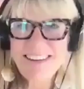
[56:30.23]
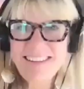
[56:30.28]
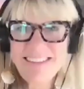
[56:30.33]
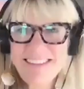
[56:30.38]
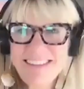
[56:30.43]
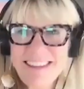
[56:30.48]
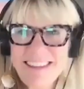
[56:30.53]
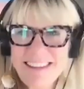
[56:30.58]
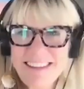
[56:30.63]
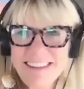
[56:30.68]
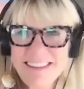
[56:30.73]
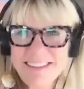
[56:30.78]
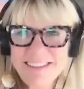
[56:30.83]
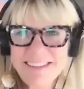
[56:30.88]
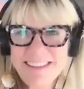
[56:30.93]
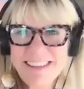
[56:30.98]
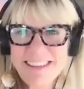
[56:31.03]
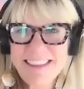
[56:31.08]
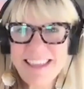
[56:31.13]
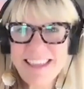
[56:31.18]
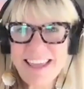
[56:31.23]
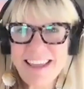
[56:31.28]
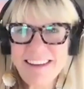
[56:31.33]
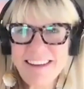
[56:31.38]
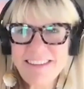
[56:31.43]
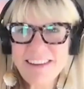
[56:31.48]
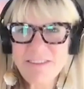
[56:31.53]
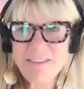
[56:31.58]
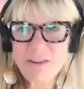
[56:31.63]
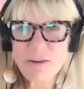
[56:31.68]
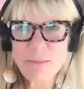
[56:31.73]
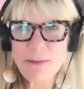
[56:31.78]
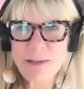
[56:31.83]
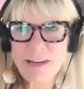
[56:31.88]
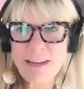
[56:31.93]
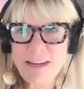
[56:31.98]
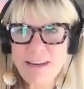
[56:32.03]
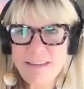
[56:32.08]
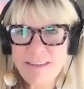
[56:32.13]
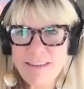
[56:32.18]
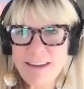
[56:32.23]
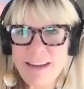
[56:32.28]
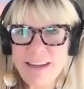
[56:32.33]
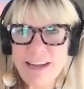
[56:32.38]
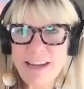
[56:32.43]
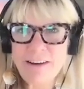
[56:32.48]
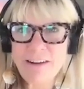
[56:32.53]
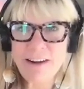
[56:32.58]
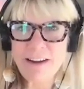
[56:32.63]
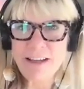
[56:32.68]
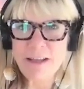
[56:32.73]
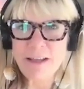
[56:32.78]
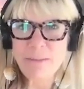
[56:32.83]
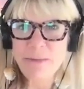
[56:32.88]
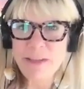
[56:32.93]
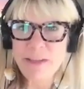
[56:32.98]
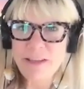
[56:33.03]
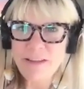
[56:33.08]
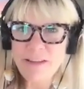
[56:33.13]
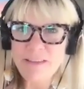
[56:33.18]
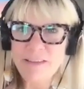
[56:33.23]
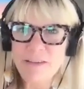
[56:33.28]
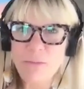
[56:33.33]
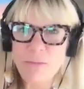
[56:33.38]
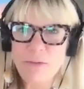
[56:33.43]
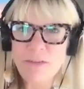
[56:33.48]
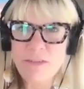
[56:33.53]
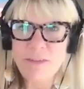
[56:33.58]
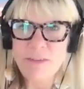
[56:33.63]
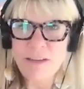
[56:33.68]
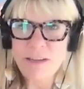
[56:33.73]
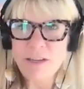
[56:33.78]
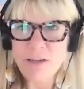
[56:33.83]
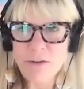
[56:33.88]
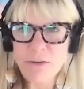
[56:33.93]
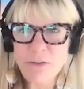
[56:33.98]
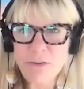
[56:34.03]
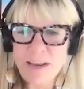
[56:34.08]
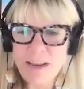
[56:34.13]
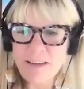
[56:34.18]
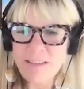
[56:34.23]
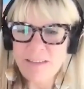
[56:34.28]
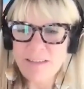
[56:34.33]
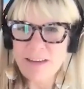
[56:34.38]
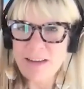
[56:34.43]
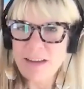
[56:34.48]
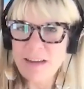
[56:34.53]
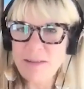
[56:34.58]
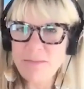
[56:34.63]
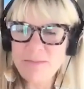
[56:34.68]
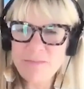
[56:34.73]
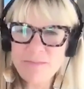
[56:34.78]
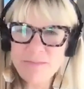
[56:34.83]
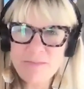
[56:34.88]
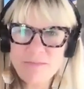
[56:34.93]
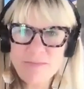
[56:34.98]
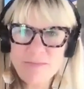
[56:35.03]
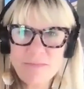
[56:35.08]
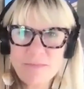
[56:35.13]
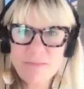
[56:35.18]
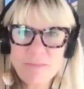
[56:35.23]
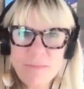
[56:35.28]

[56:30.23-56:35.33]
a great Th- evening. Thanks, buddy. Take care and God bless. And we'll see you next time. You